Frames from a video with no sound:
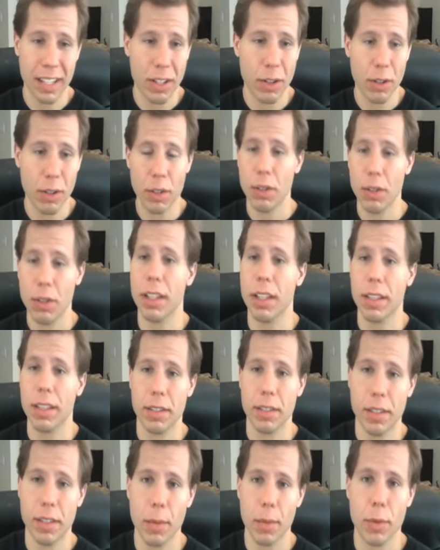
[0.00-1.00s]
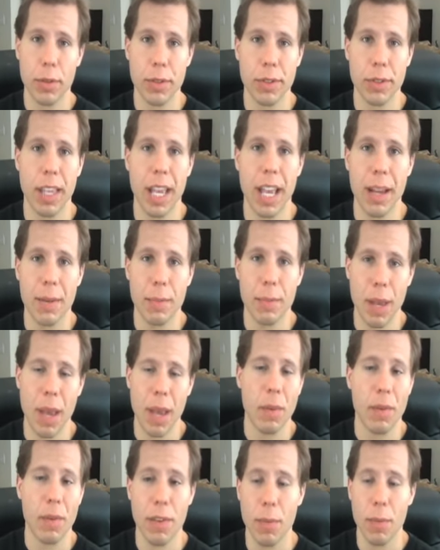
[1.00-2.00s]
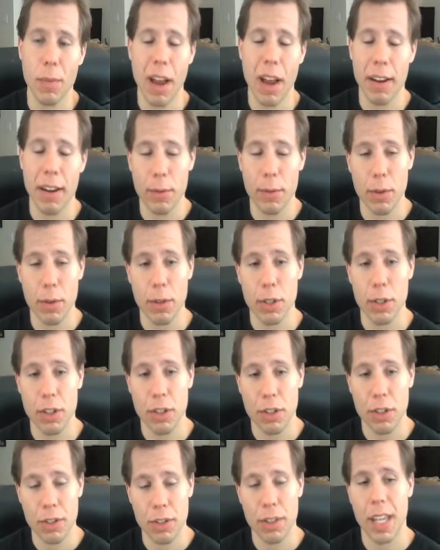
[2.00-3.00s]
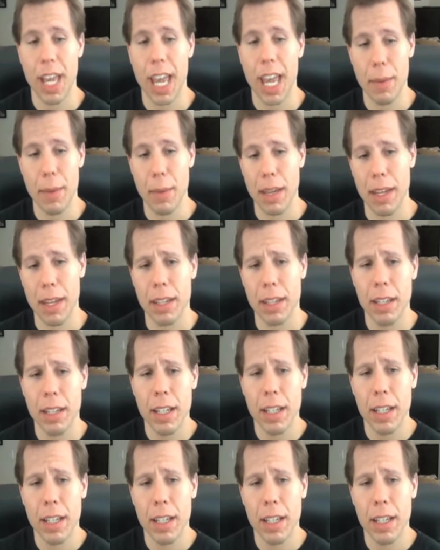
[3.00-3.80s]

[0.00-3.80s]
you look at the SummerSlam pay-per-view buy-in, which just came in,